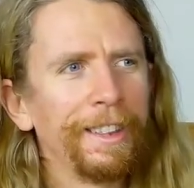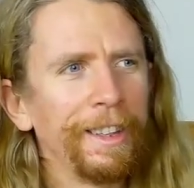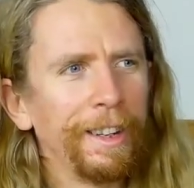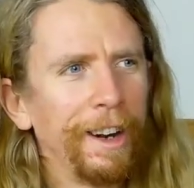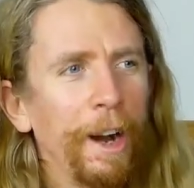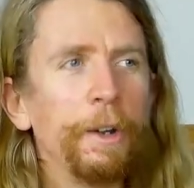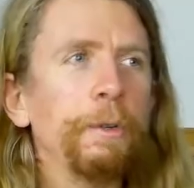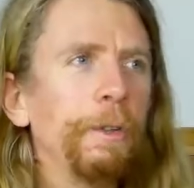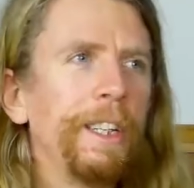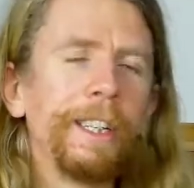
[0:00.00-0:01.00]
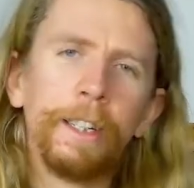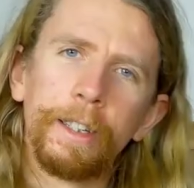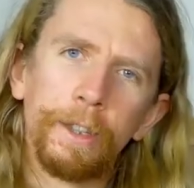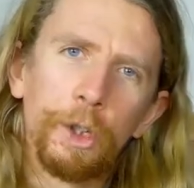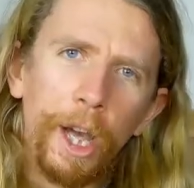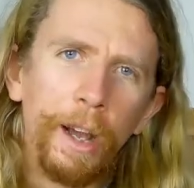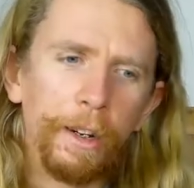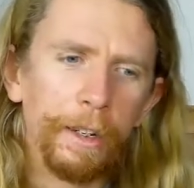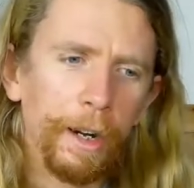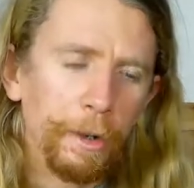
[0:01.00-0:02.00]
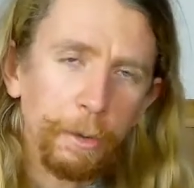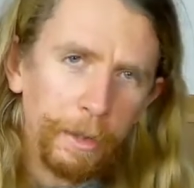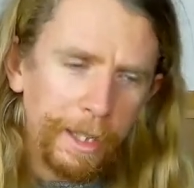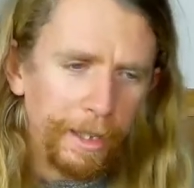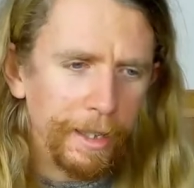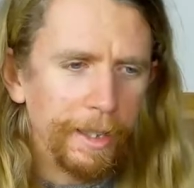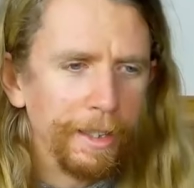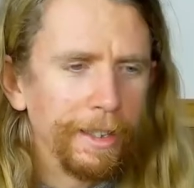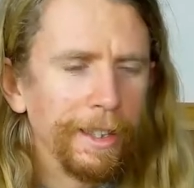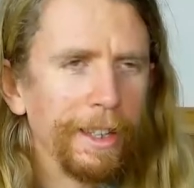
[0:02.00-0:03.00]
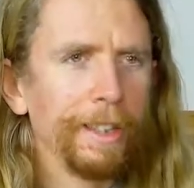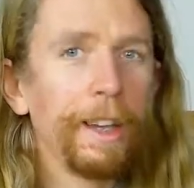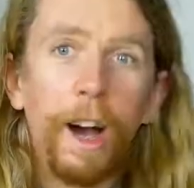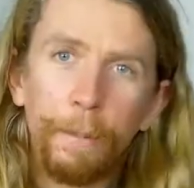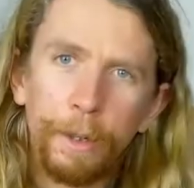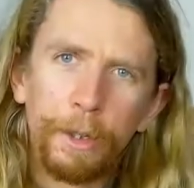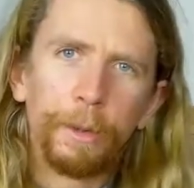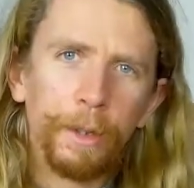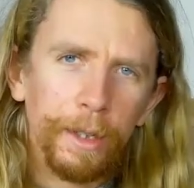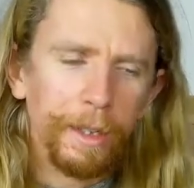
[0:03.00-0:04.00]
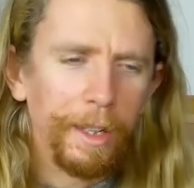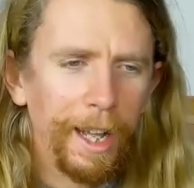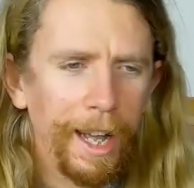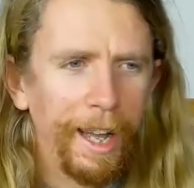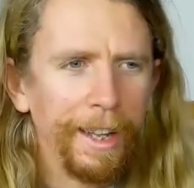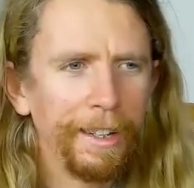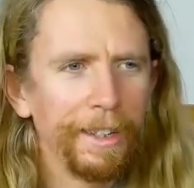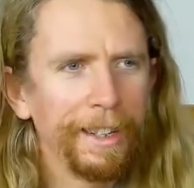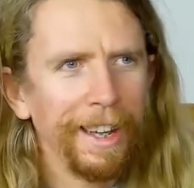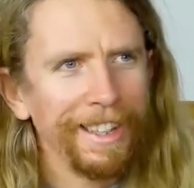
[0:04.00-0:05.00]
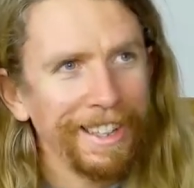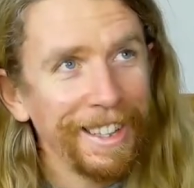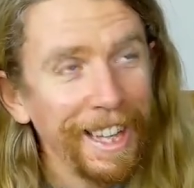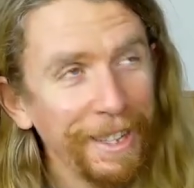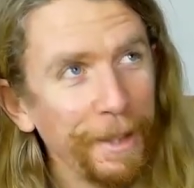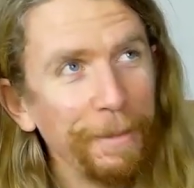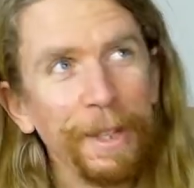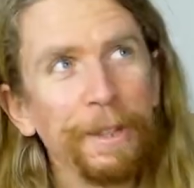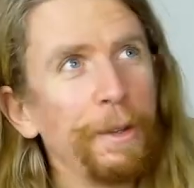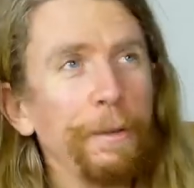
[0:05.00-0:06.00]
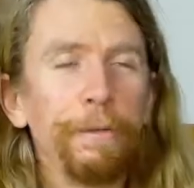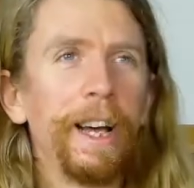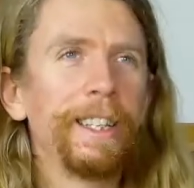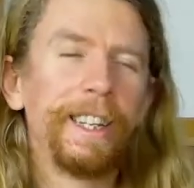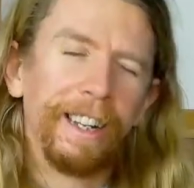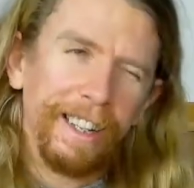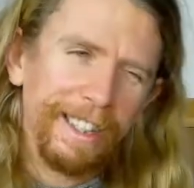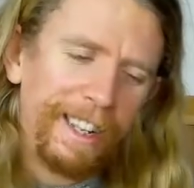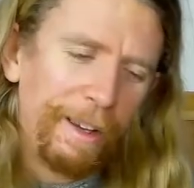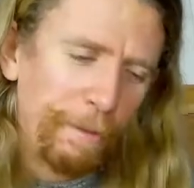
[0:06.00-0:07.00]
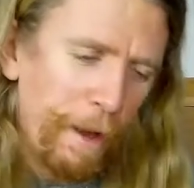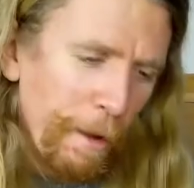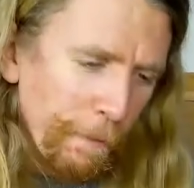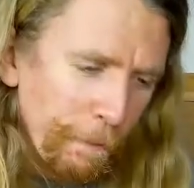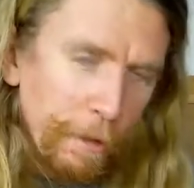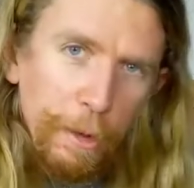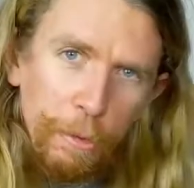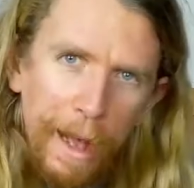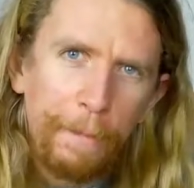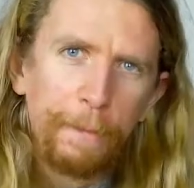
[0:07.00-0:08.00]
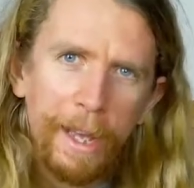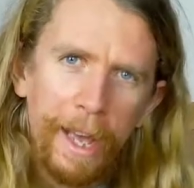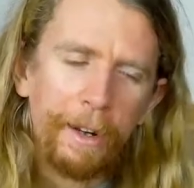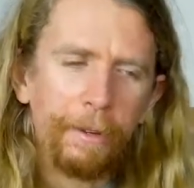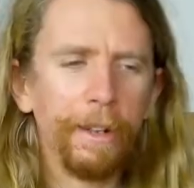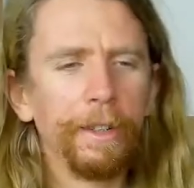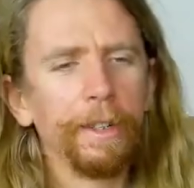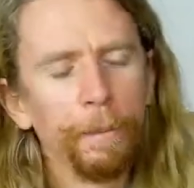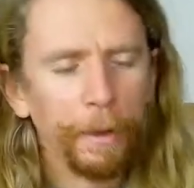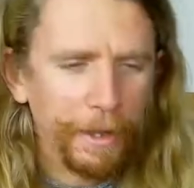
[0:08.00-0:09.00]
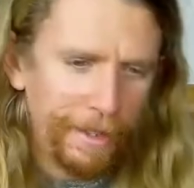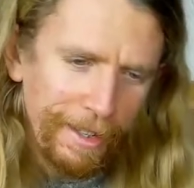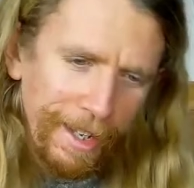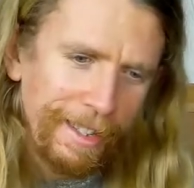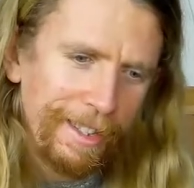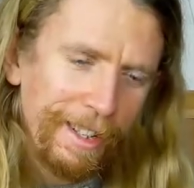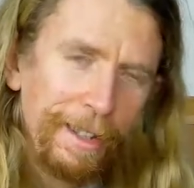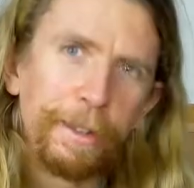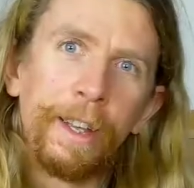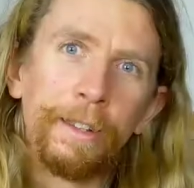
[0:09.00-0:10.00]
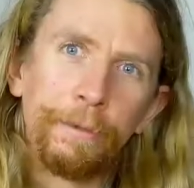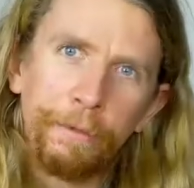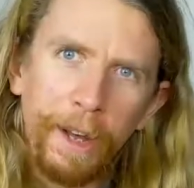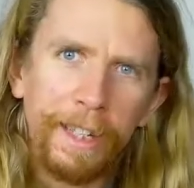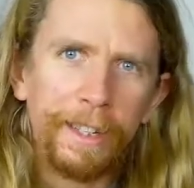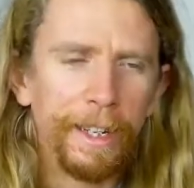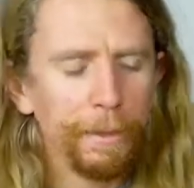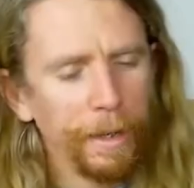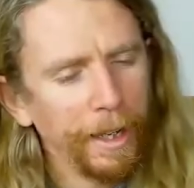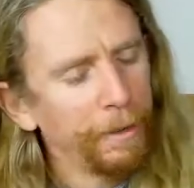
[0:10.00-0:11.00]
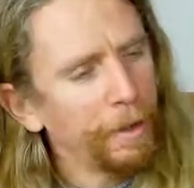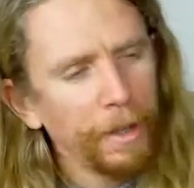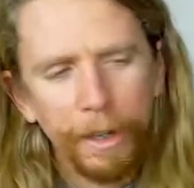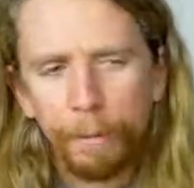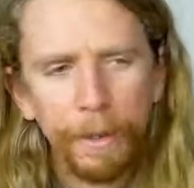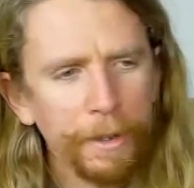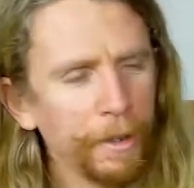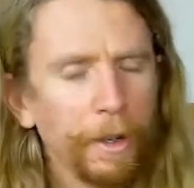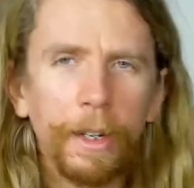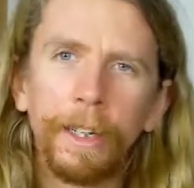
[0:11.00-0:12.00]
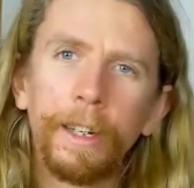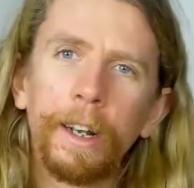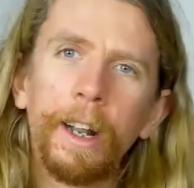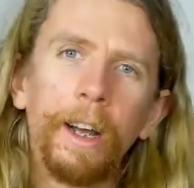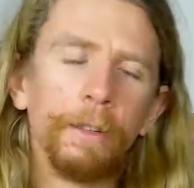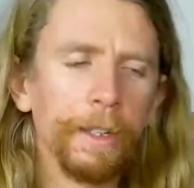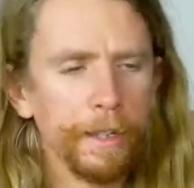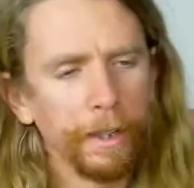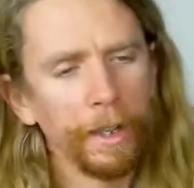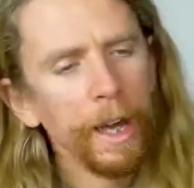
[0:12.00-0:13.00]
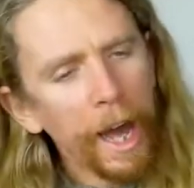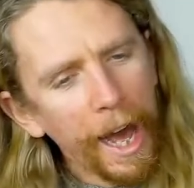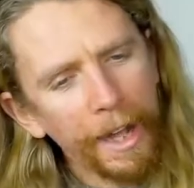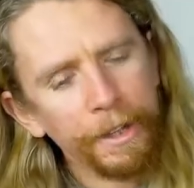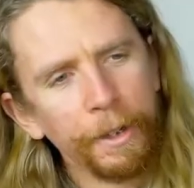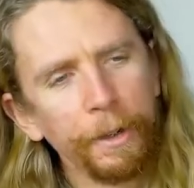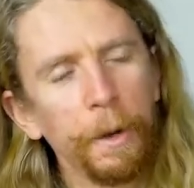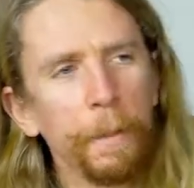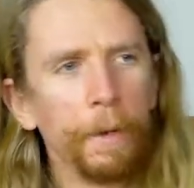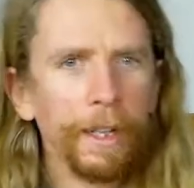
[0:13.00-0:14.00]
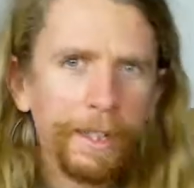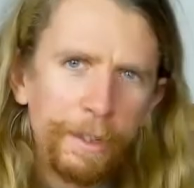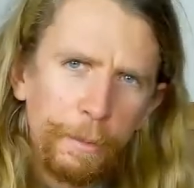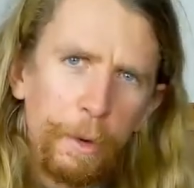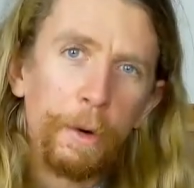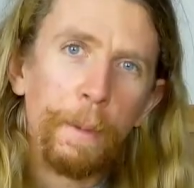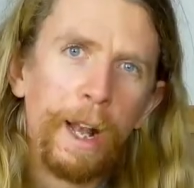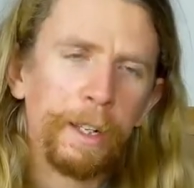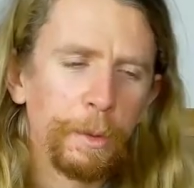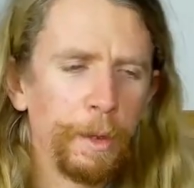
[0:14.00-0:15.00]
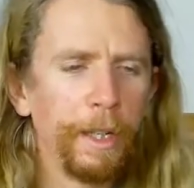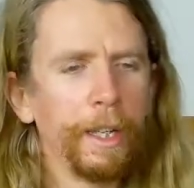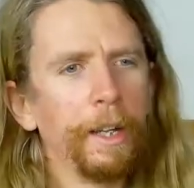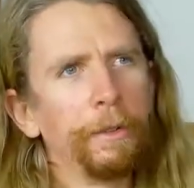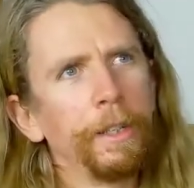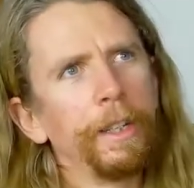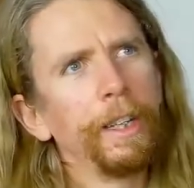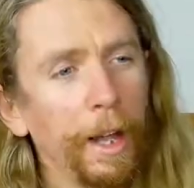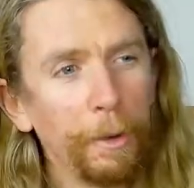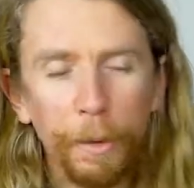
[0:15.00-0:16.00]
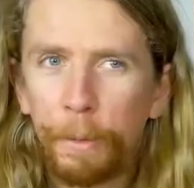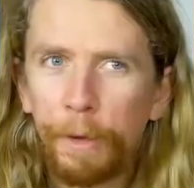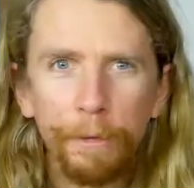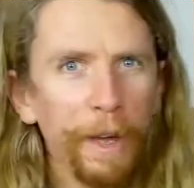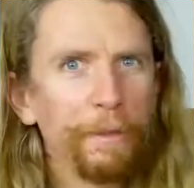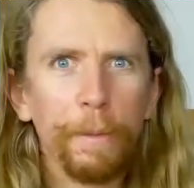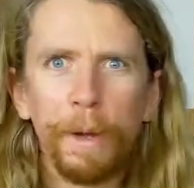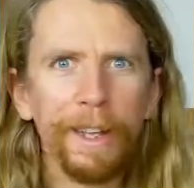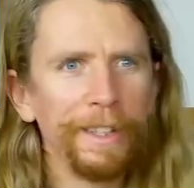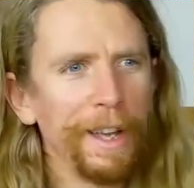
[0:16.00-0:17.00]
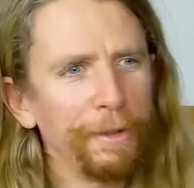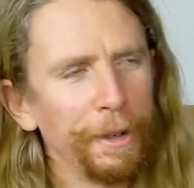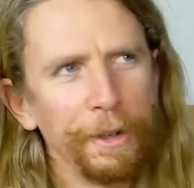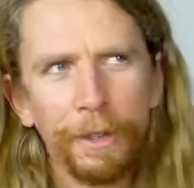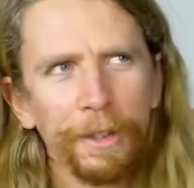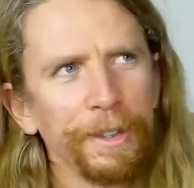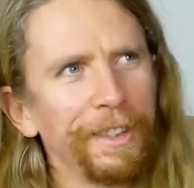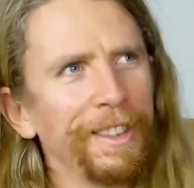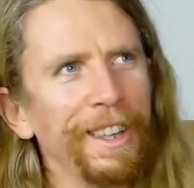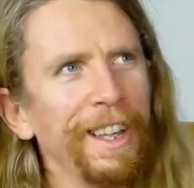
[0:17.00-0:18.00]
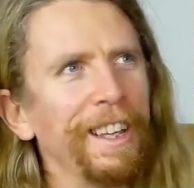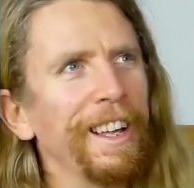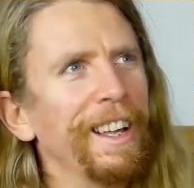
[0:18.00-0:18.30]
there our uniqueness is shared our uniqueness is is common to all and i think that's something so fascinating i still haven't fully wrapped my head around it but it's it's it's it fascinates me and i've just kind of been circling it a lot recently and so been listening to more of Bell X1 again recently and they're one of my favorite bands ever they're just the